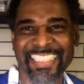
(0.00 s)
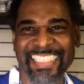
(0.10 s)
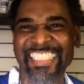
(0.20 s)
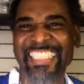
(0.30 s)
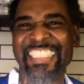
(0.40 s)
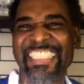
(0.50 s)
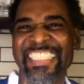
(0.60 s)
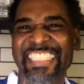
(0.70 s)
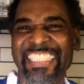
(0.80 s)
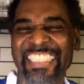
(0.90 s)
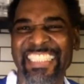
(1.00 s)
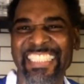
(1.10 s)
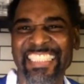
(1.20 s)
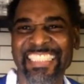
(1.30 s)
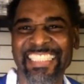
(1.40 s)

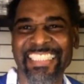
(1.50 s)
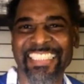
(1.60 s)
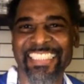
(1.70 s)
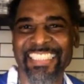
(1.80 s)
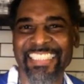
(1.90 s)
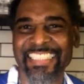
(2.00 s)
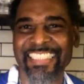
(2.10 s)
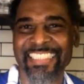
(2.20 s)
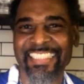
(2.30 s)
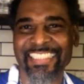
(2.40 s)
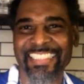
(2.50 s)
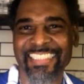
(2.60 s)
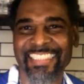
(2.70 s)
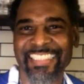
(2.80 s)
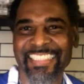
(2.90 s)

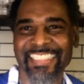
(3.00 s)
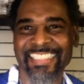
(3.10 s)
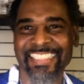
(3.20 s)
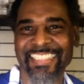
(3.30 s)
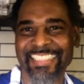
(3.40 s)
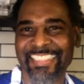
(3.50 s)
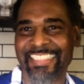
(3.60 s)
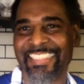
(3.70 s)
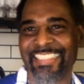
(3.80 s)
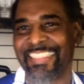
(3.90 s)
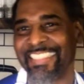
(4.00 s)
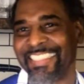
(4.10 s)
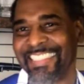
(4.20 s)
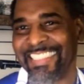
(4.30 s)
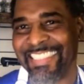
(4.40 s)

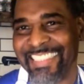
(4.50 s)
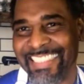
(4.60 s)
(not speaking)